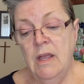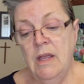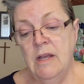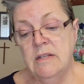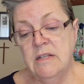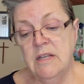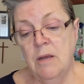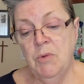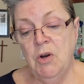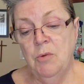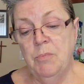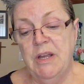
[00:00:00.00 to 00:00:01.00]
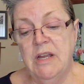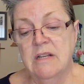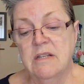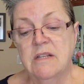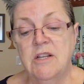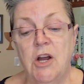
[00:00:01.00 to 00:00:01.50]
In summer,
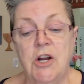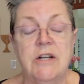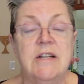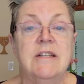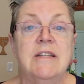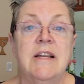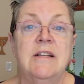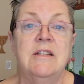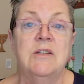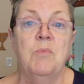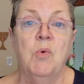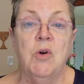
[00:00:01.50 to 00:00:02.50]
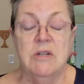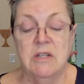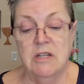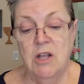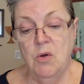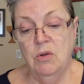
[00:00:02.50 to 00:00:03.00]
because dark descends more
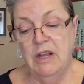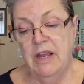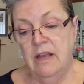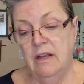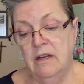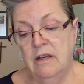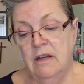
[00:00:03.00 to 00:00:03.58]
slowly,